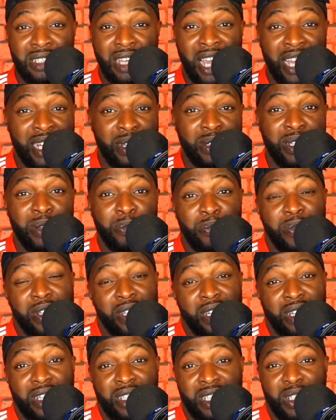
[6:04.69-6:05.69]
and did
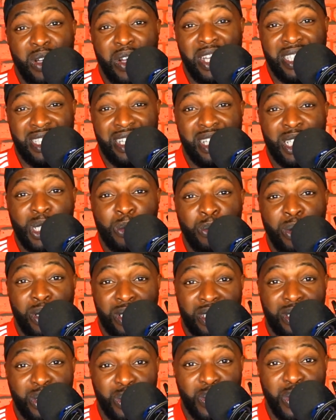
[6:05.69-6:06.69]
not easily spot
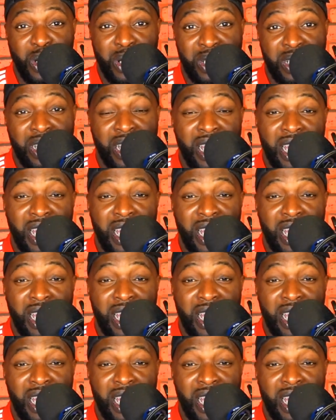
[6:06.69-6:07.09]
his run.